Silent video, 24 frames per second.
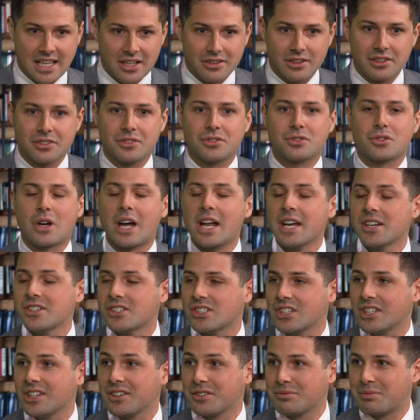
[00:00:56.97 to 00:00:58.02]
Now, this
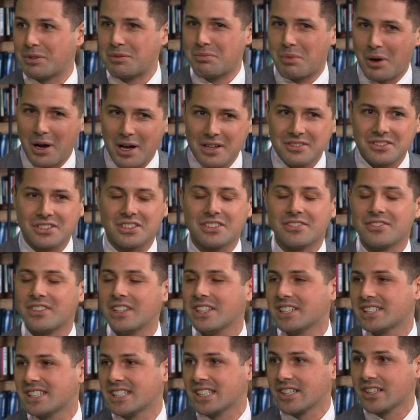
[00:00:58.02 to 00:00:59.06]
strategy has been positive
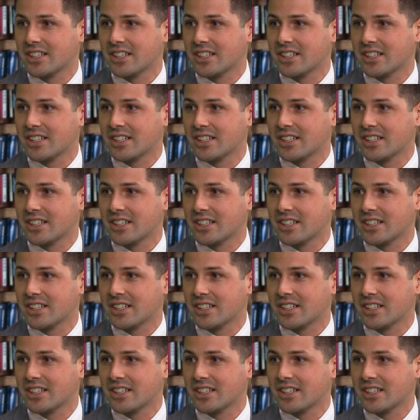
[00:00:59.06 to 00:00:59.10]
this